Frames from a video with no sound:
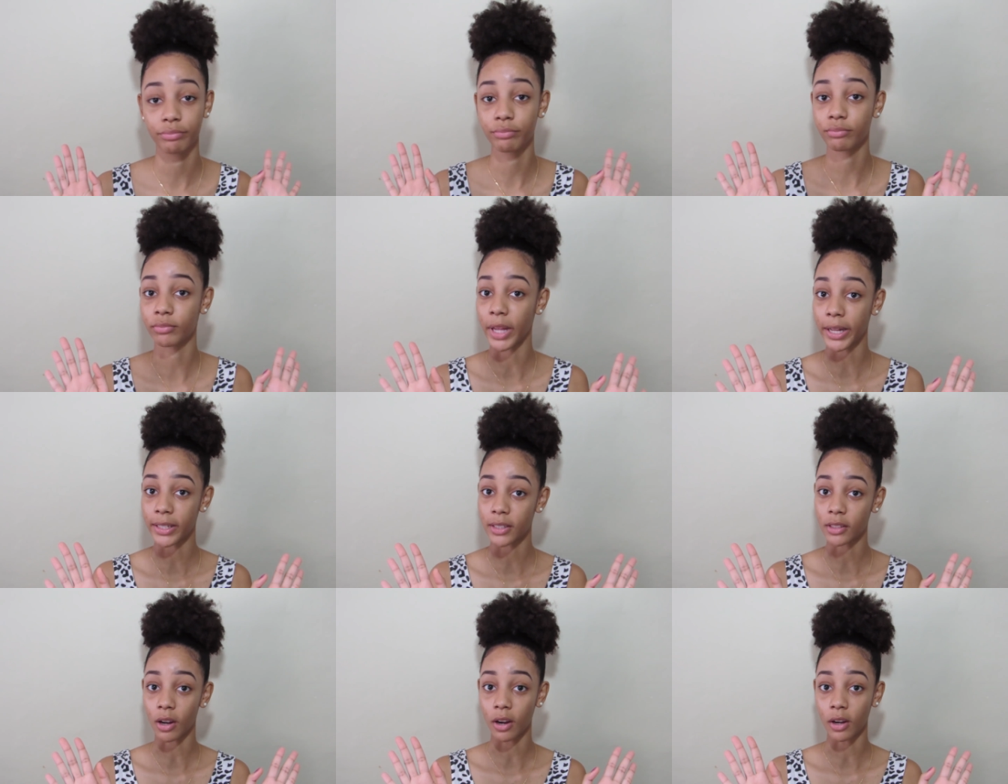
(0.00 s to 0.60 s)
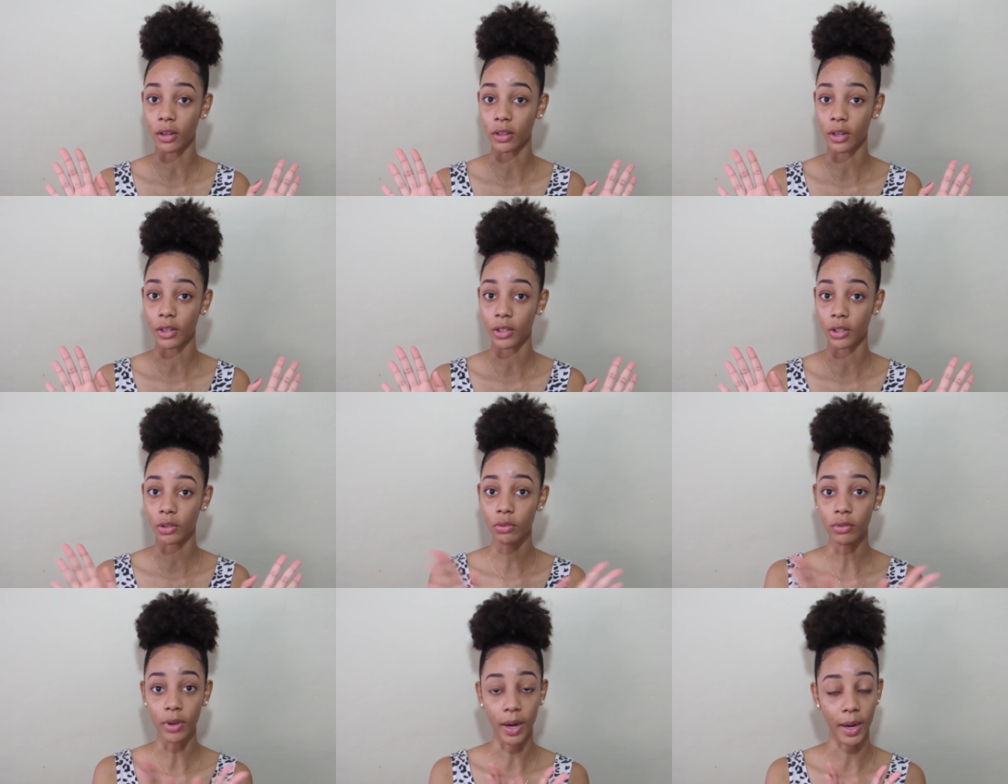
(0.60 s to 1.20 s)
that's all on
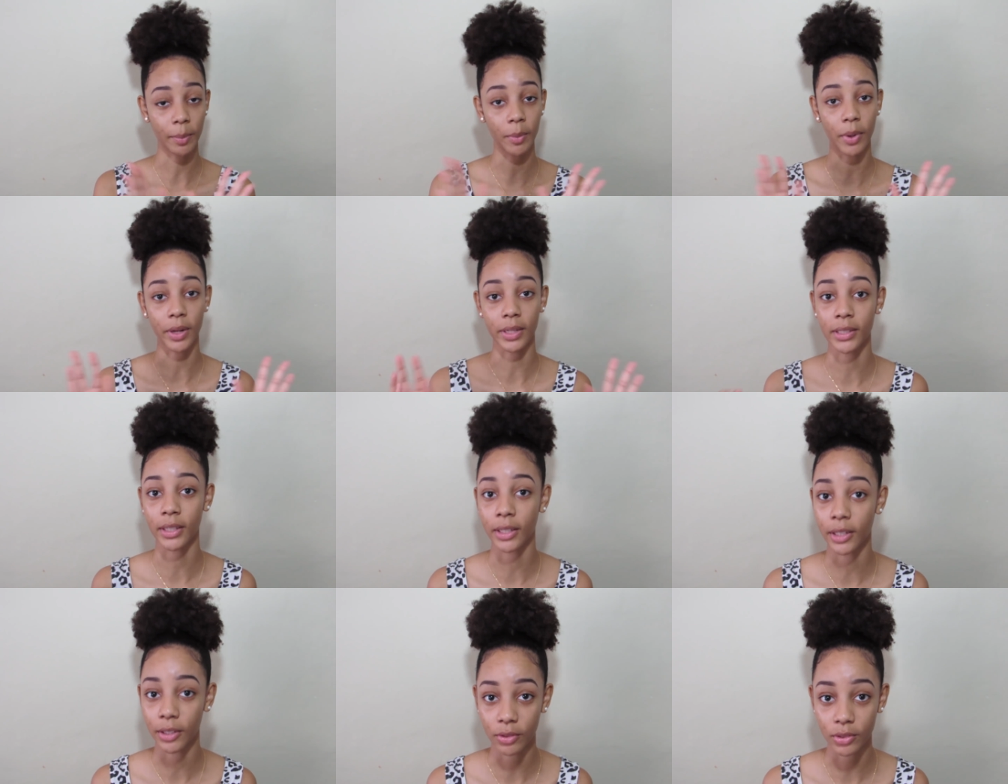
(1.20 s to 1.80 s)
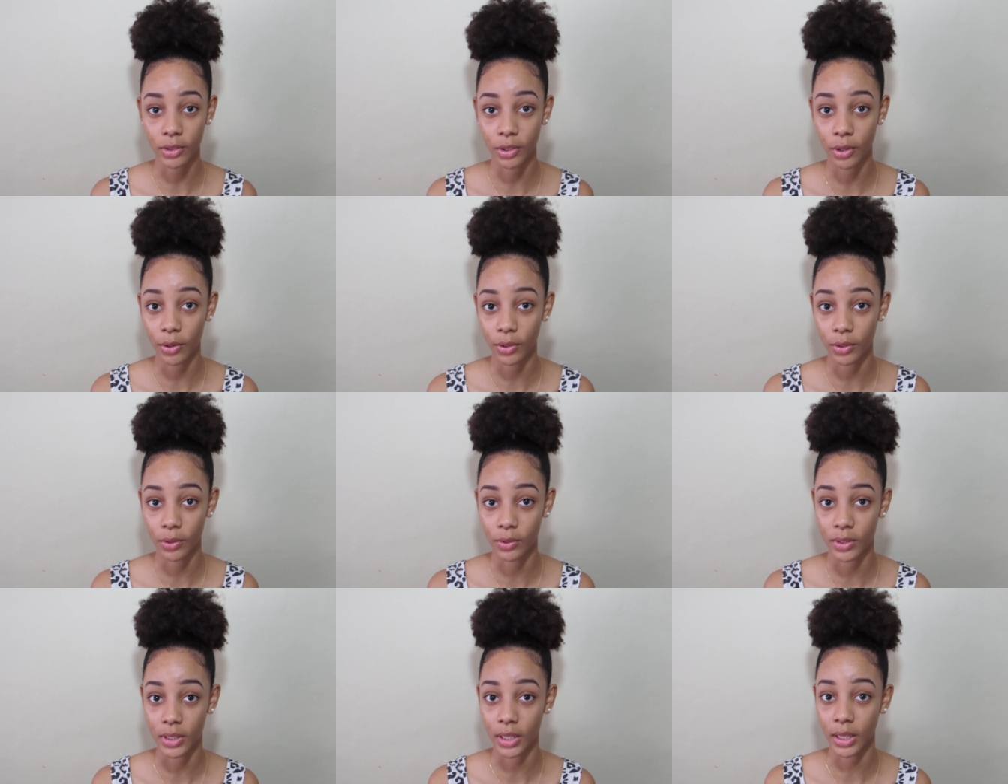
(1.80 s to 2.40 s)
you. I'm not telling you to go
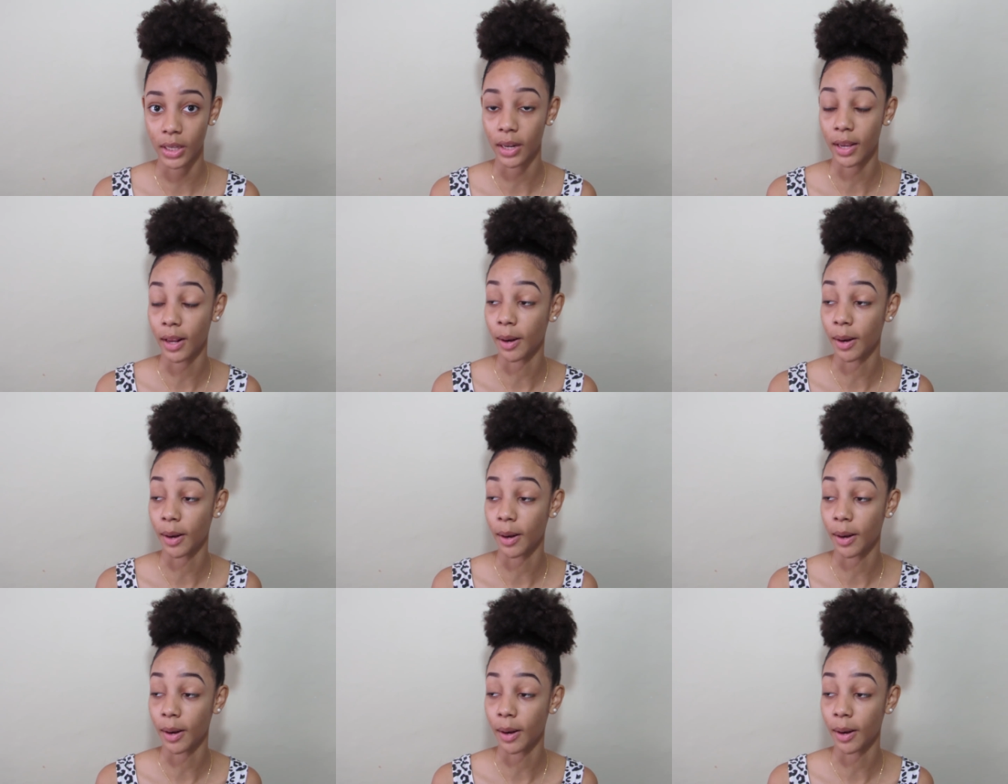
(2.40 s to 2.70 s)
use it, and